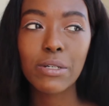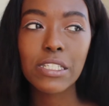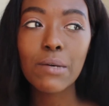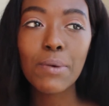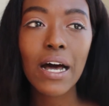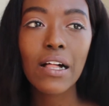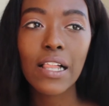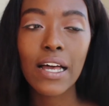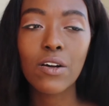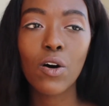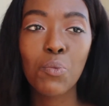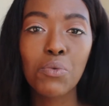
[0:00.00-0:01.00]
It's about
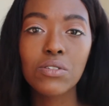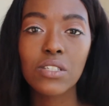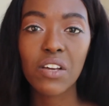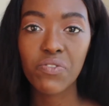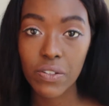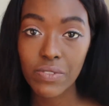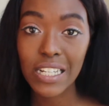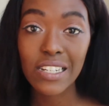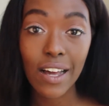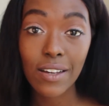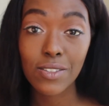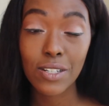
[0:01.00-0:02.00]
like almost like
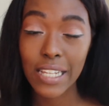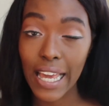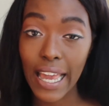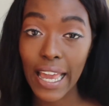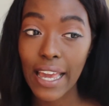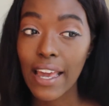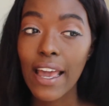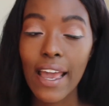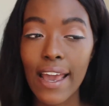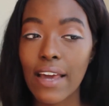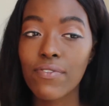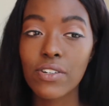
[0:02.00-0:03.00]
$15 a day,
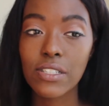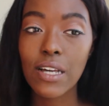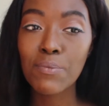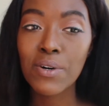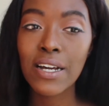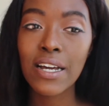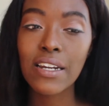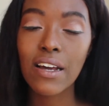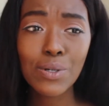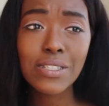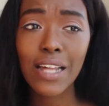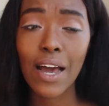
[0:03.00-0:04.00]
and for someone
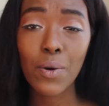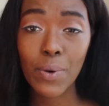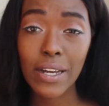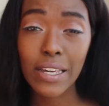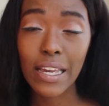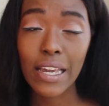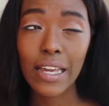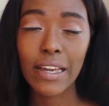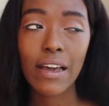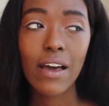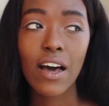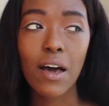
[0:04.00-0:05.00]
who is not working,